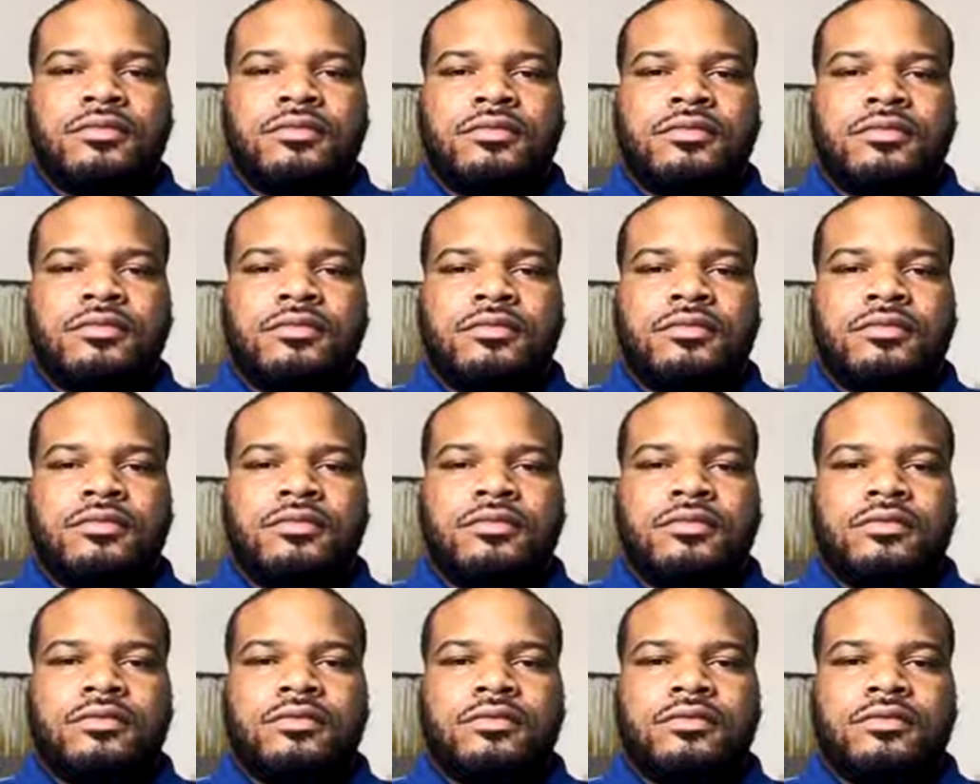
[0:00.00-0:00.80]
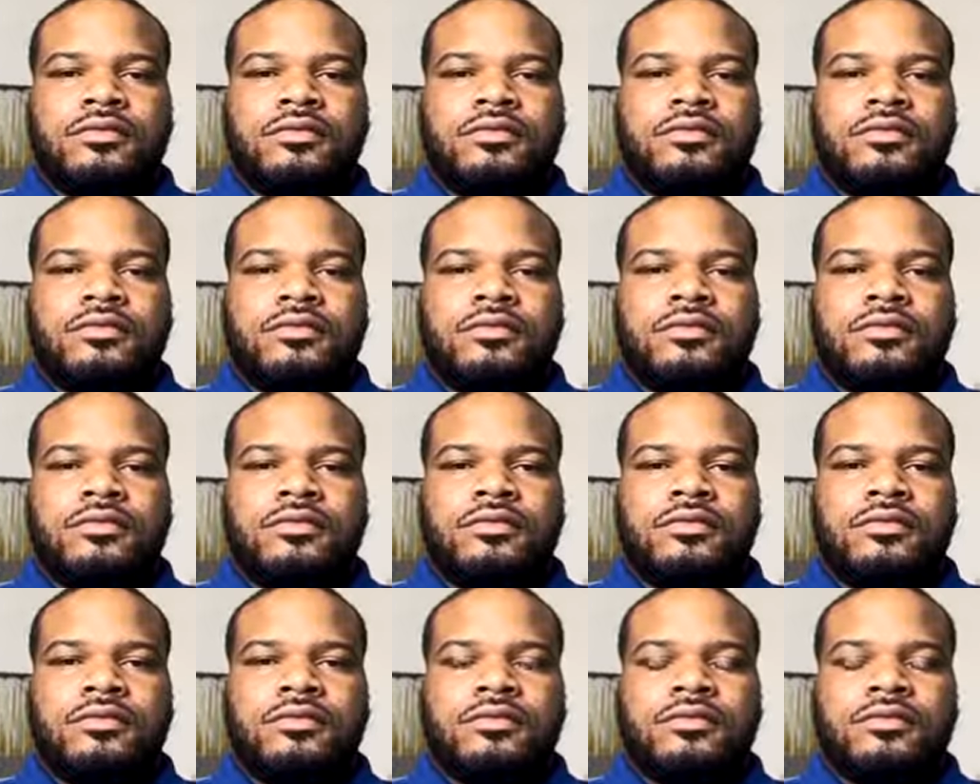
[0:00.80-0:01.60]

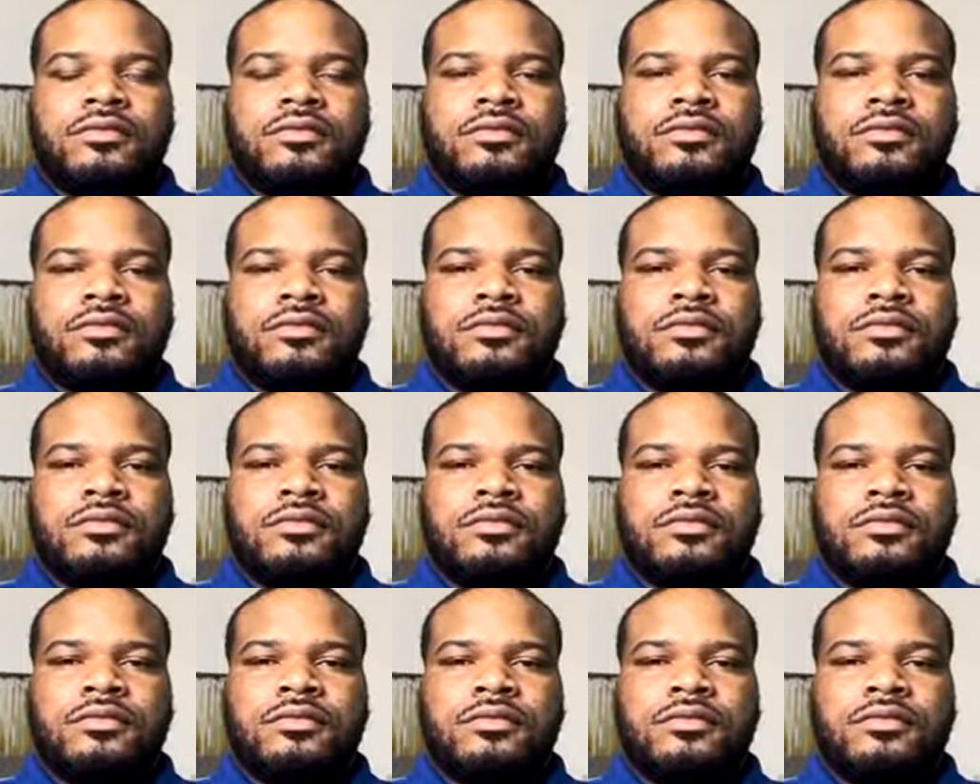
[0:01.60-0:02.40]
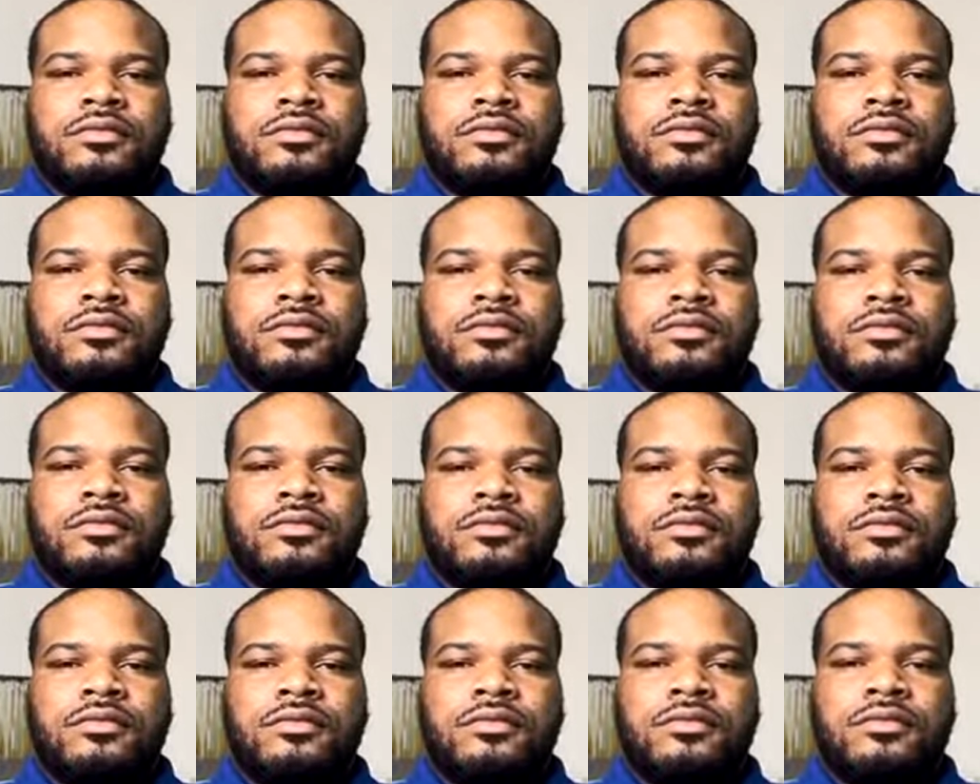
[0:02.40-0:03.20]

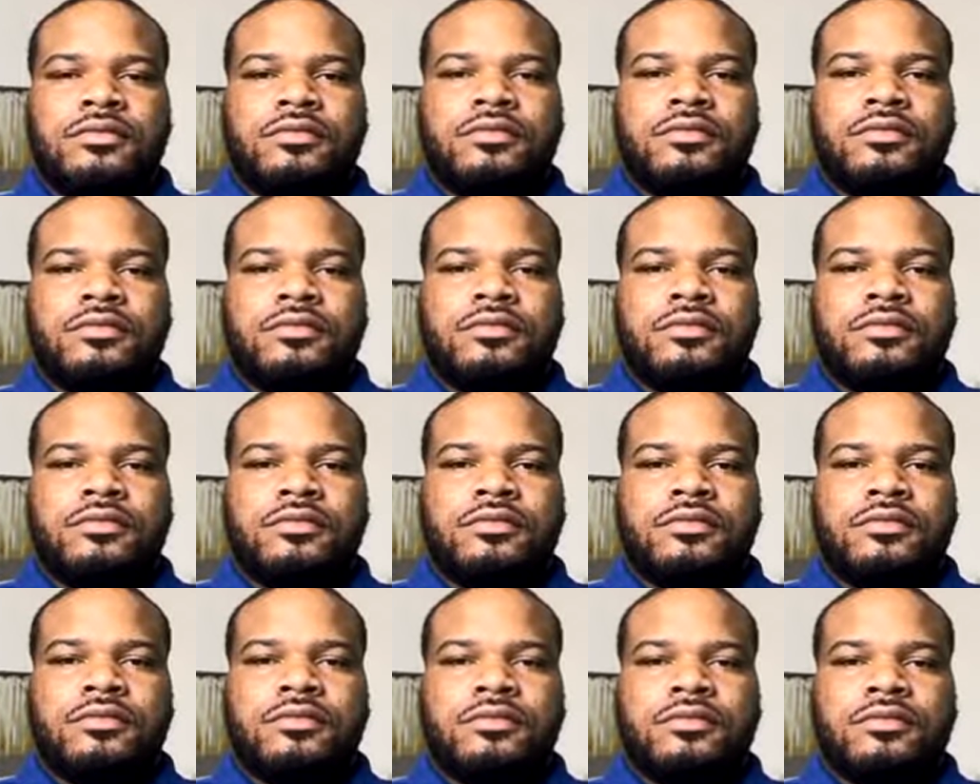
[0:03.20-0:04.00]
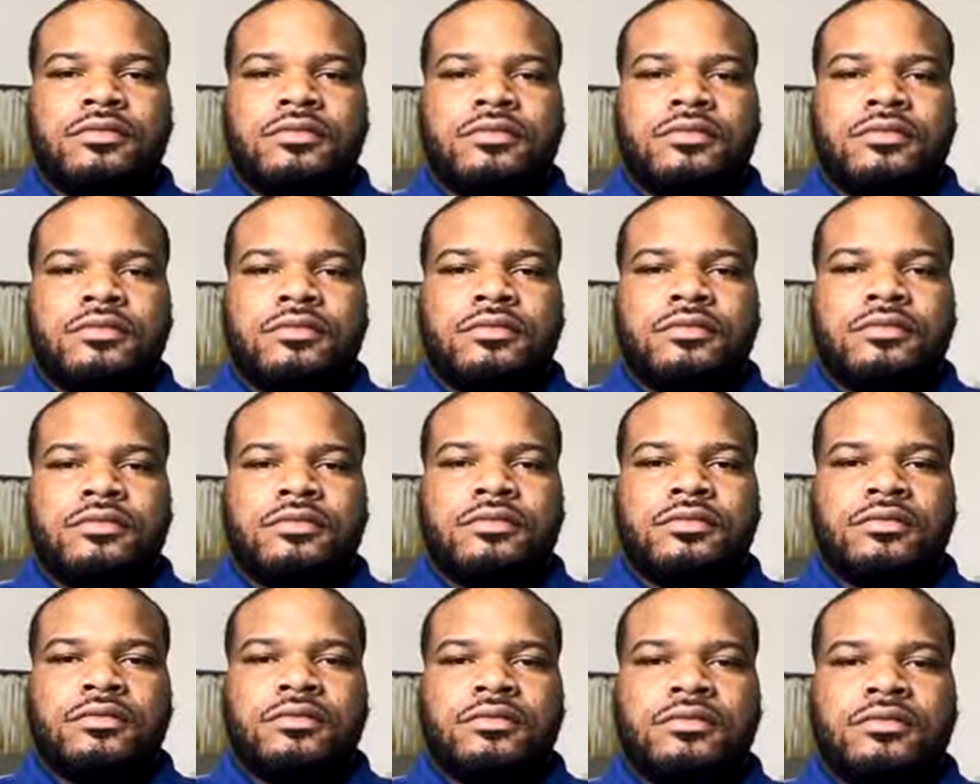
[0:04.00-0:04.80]

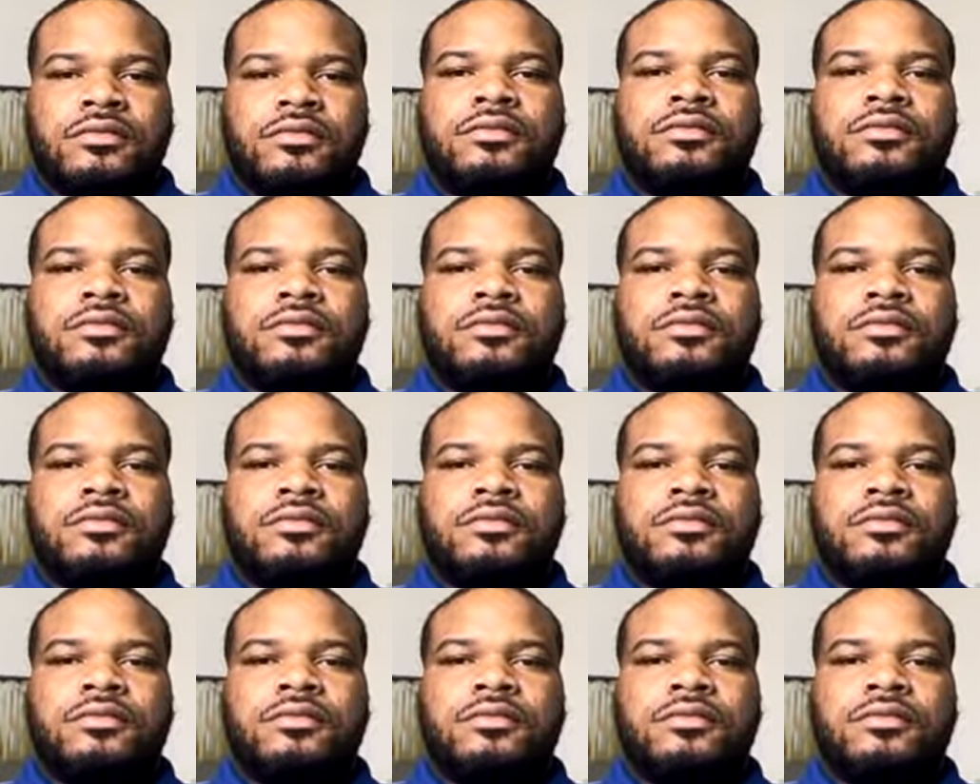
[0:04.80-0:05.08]
The person shown says nothing.